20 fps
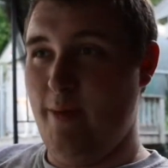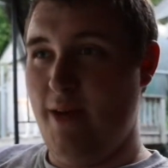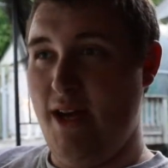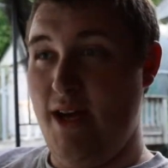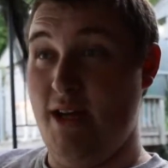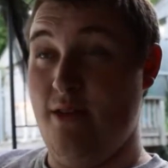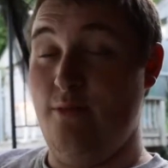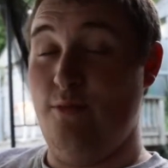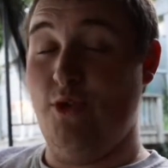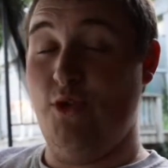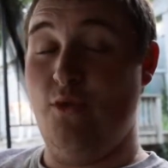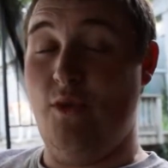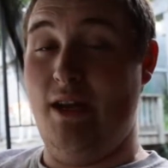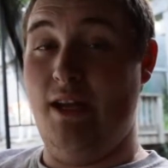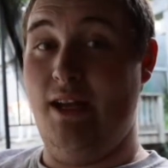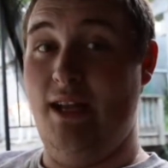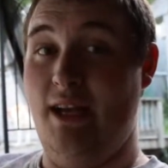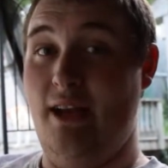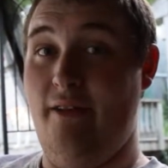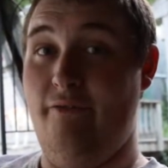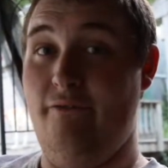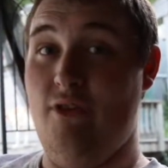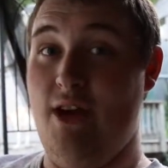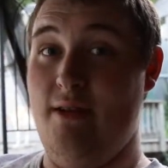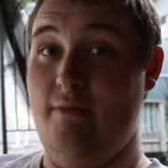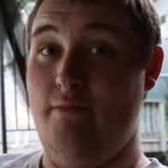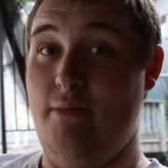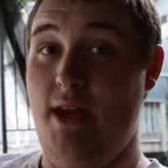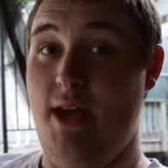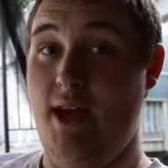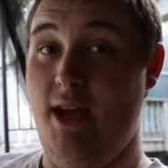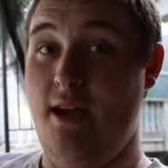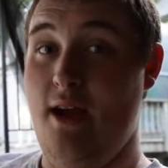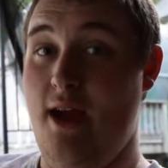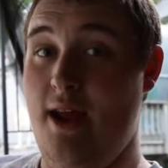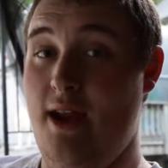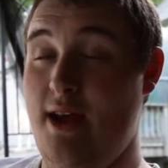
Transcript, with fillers: I am sweating like a freaking pig right